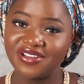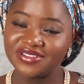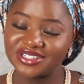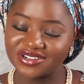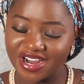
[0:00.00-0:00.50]

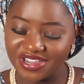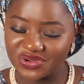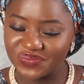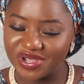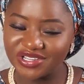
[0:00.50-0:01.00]
trying
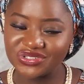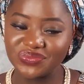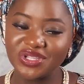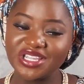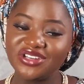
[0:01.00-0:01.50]
your best to
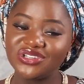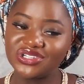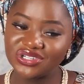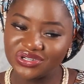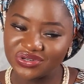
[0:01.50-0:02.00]
be in
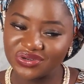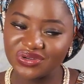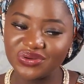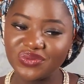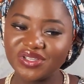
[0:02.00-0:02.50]

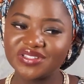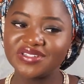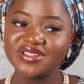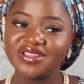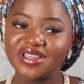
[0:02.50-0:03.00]
tune with
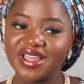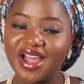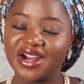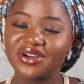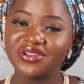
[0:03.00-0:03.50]
the
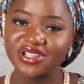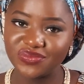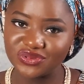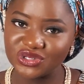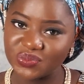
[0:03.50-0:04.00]

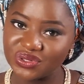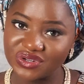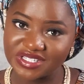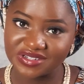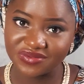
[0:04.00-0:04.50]
agreeable
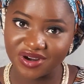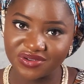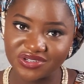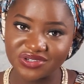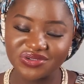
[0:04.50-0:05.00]
spirits
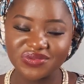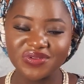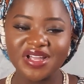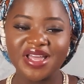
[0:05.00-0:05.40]
around you,